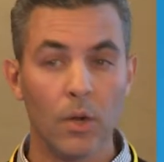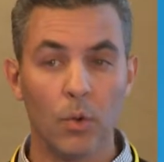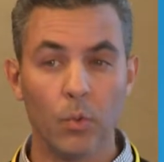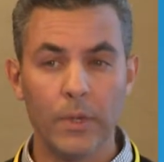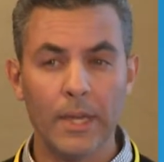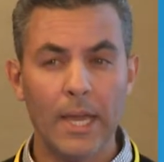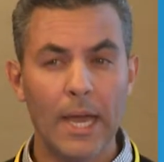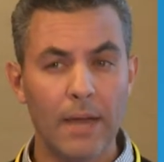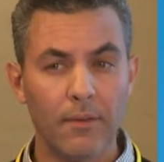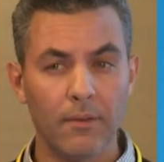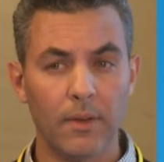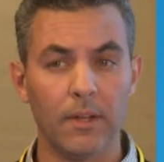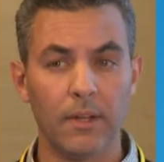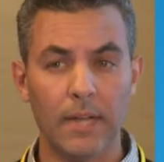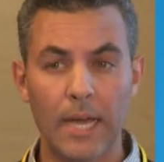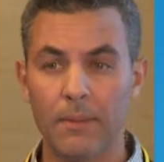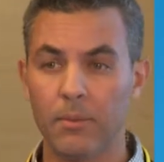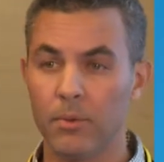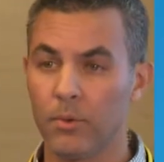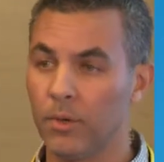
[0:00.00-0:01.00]
We have a
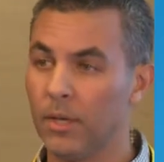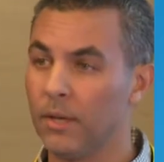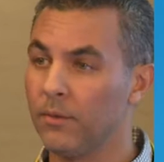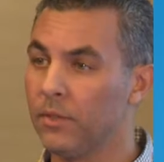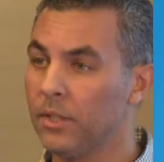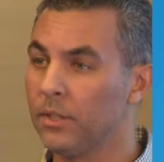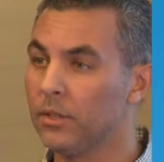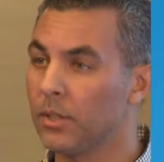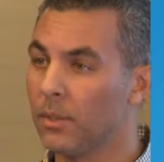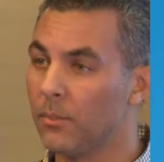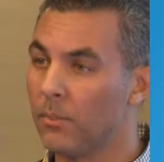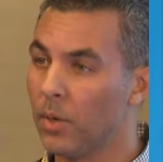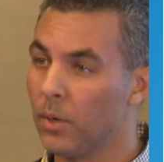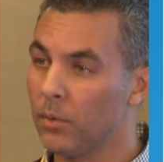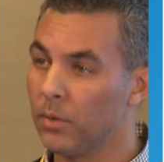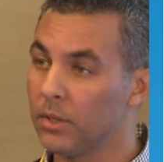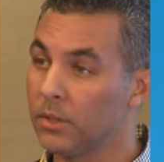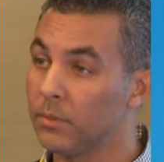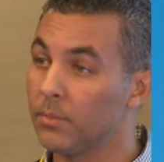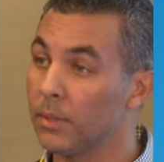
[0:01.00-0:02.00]
library of these
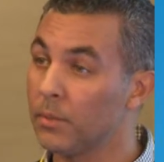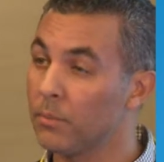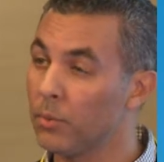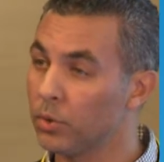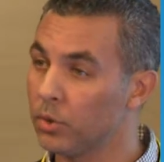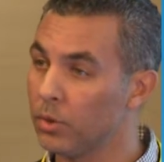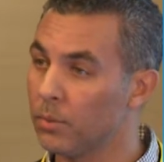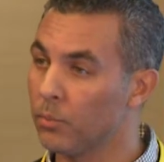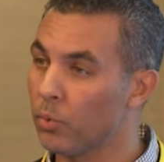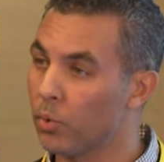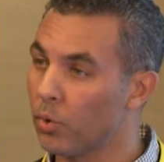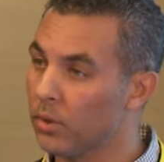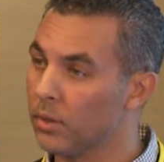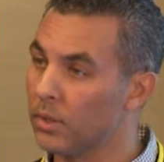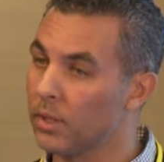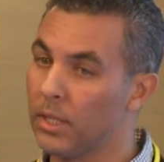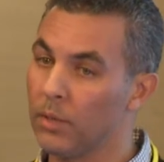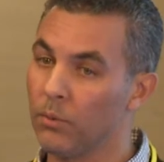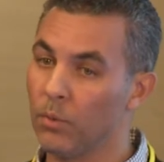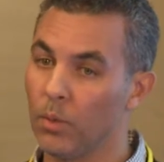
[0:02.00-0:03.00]
components, but most
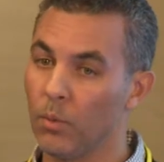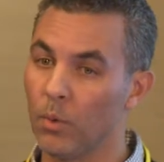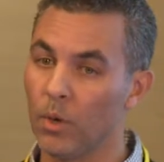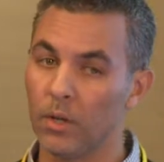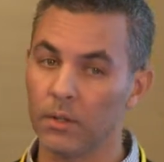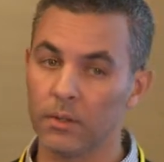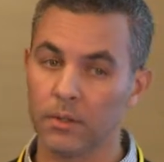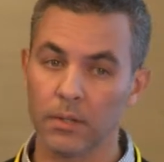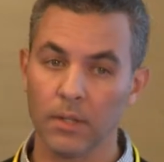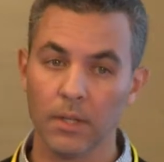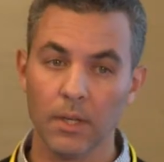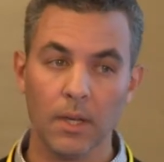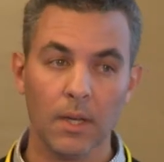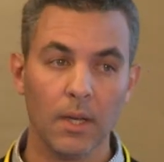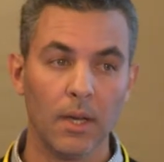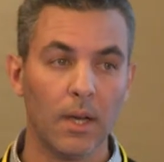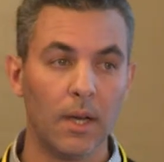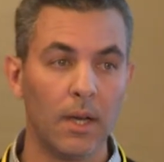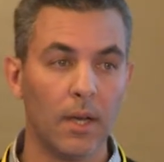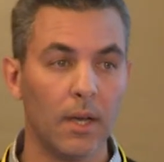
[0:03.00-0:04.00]
importantly, we want
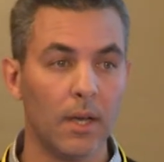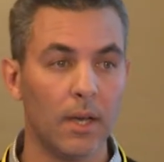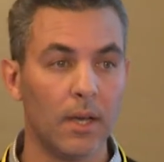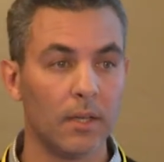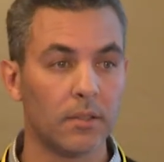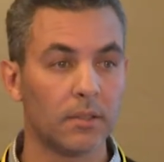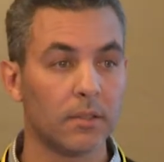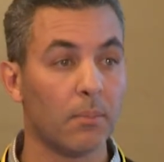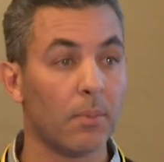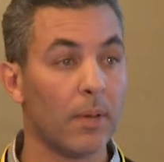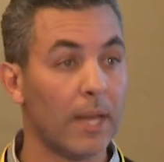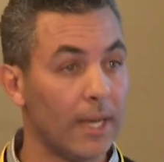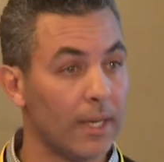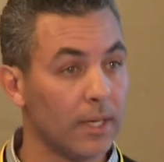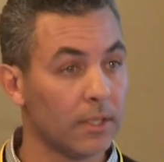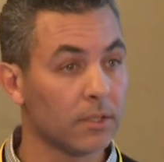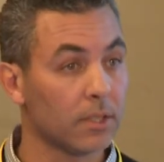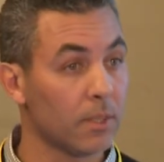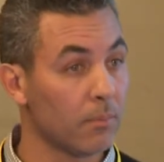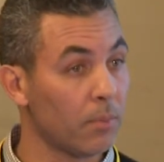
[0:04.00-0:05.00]

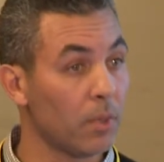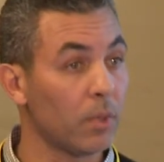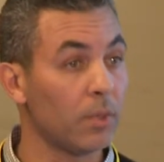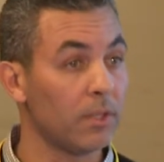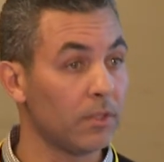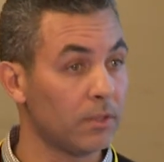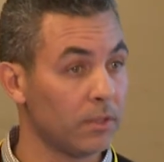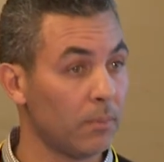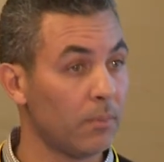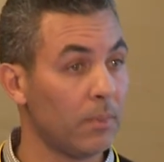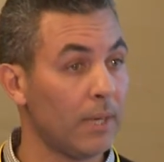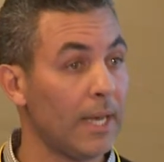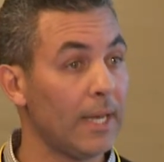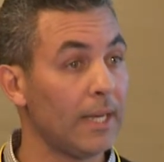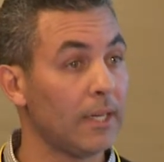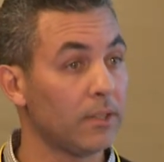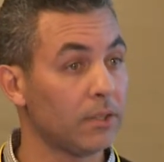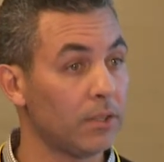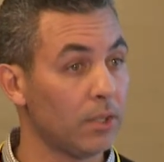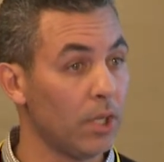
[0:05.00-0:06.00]
suppliers, component
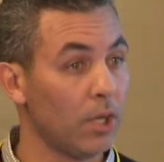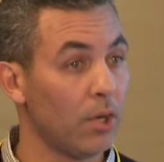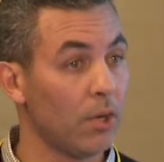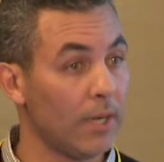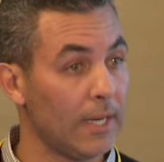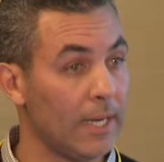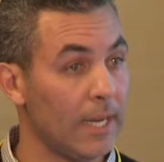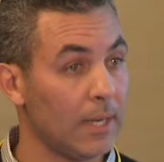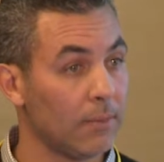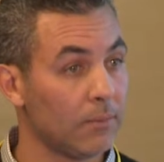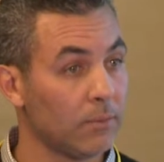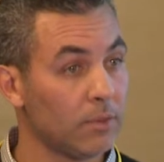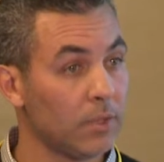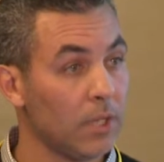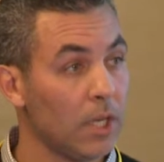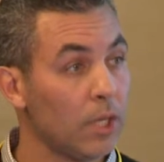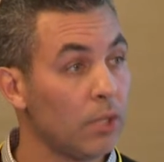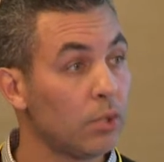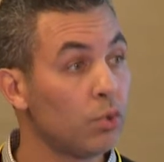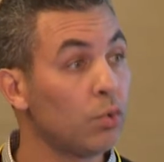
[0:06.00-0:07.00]
suppliers, and O&Ms
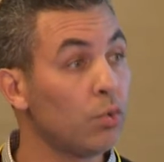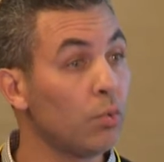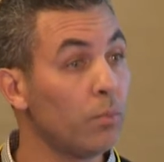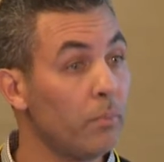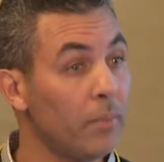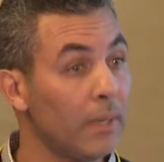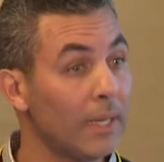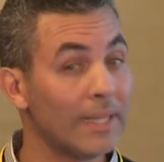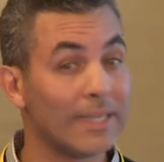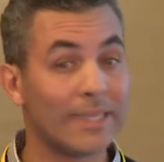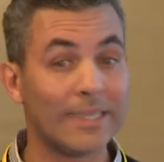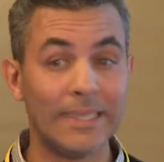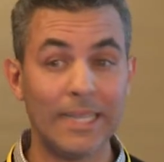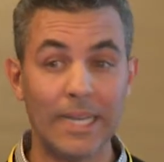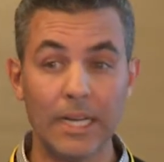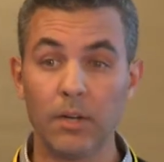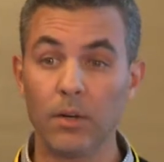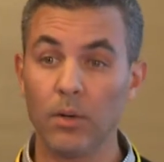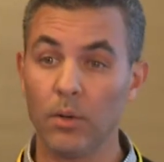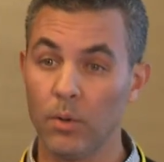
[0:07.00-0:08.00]
to build
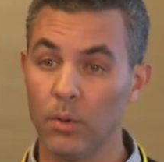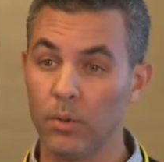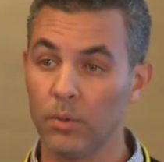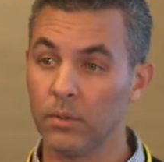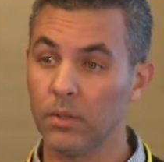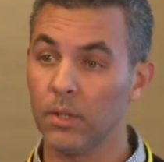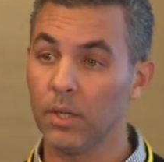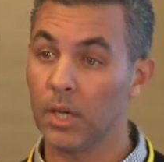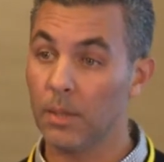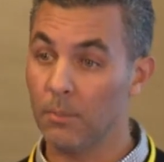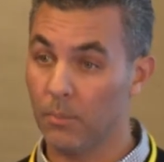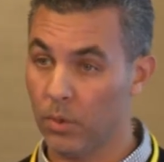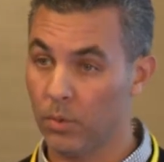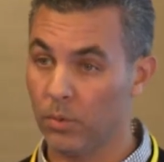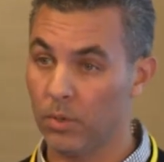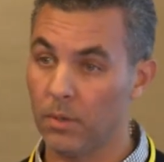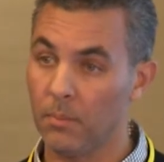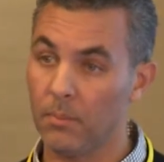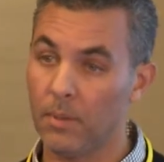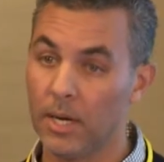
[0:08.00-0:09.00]
their own
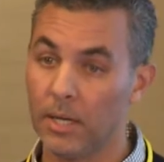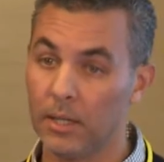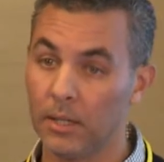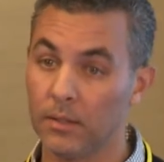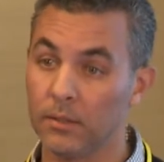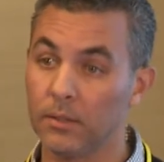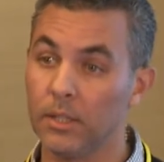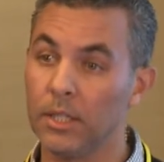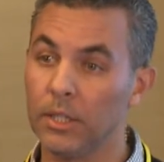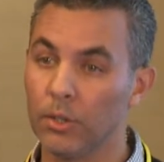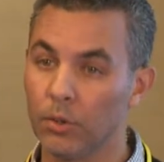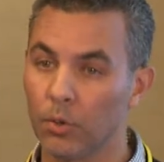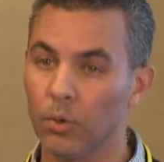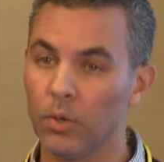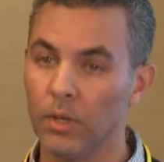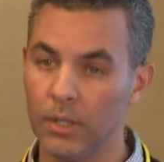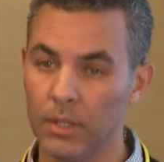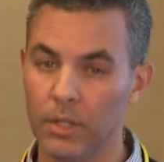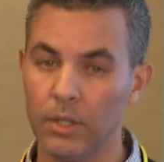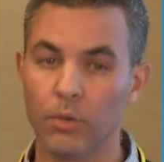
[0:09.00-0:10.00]
component models and
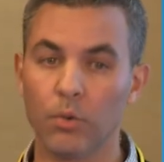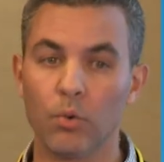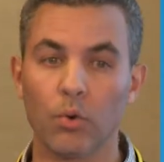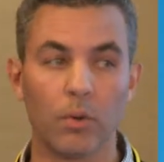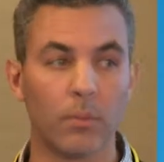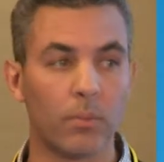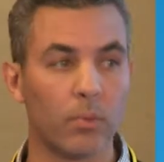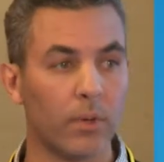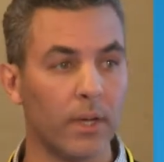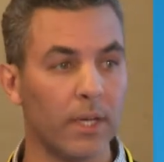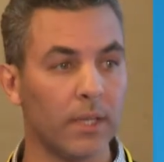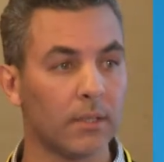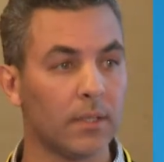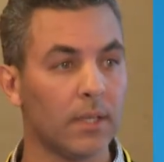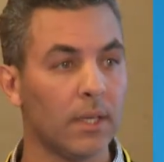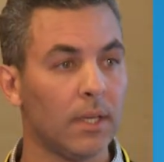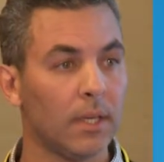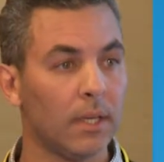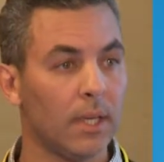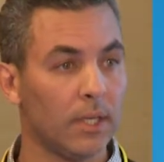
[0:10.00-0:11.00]
incorporate
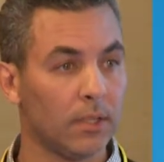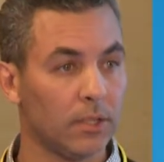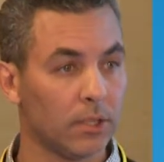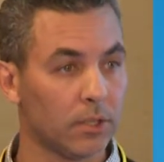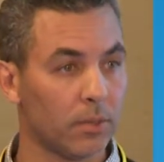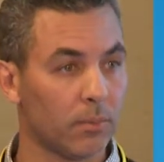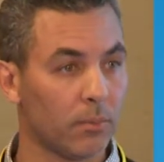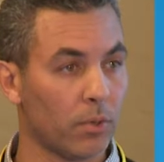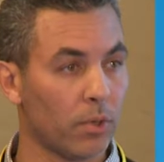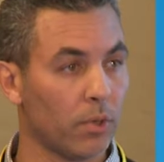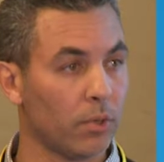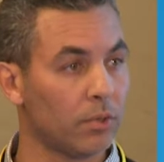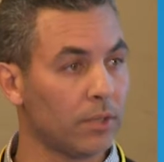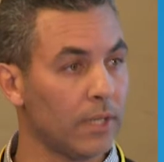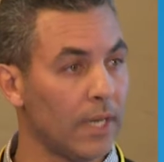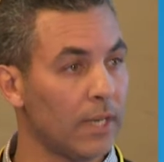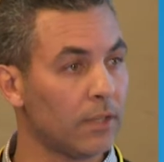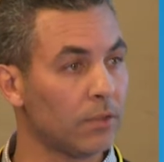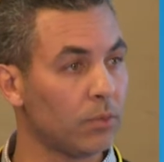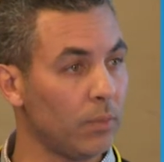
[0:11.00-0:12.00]
in this approach
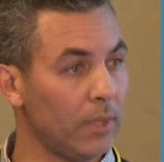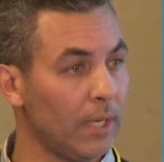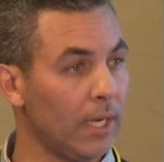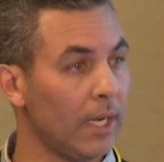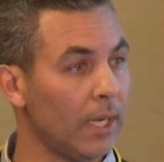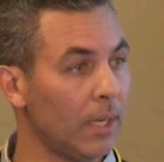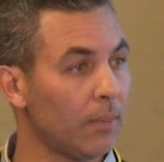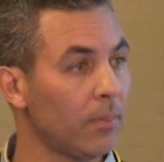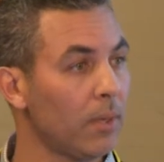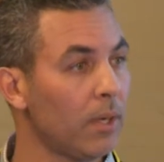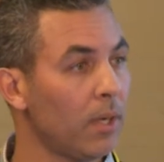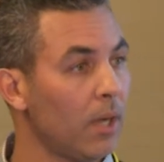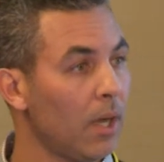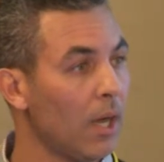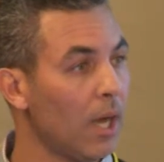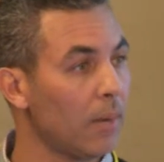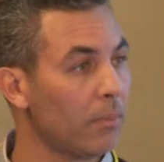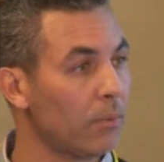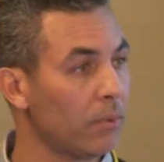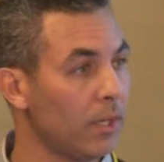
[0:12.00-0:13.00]
as we help
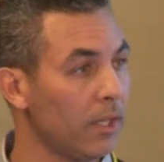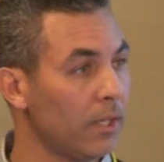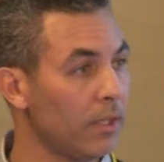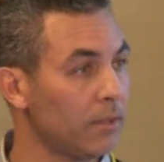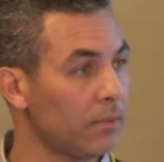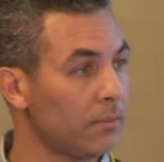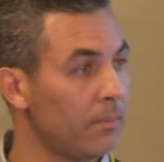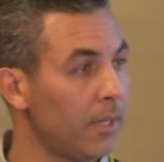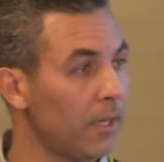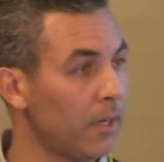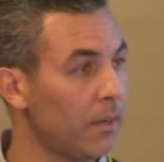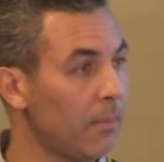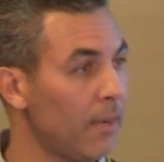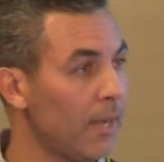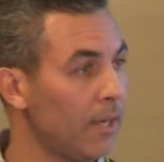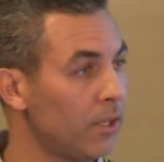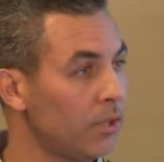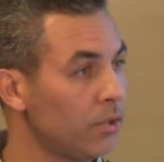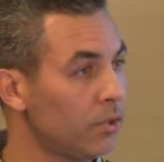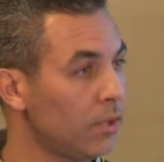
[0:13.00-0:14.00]
operators better
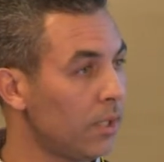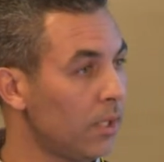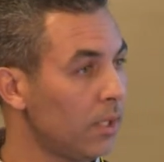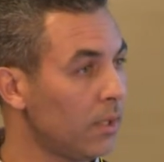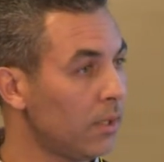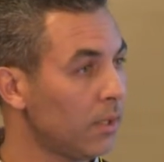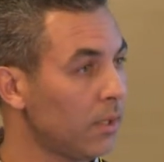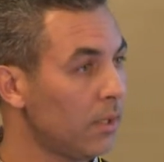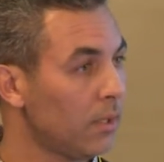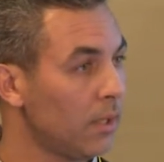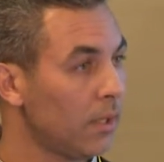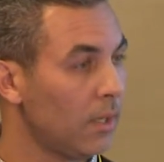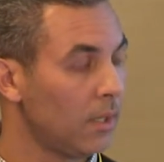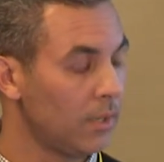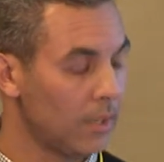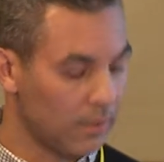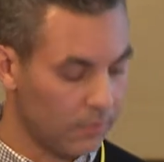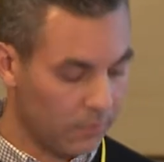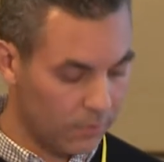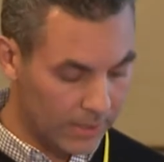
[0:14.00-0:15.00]
manage
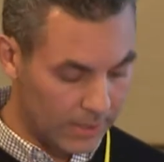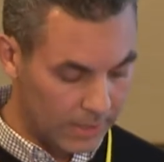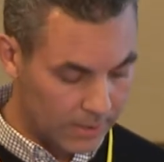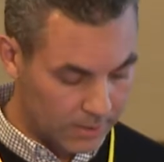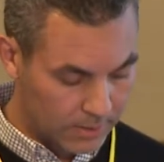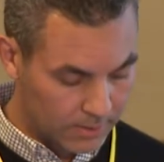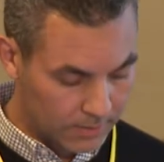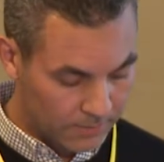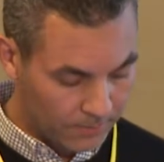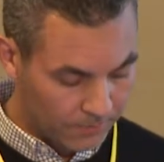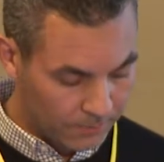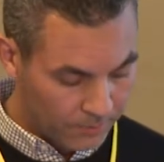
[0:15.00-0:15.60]
their fleets.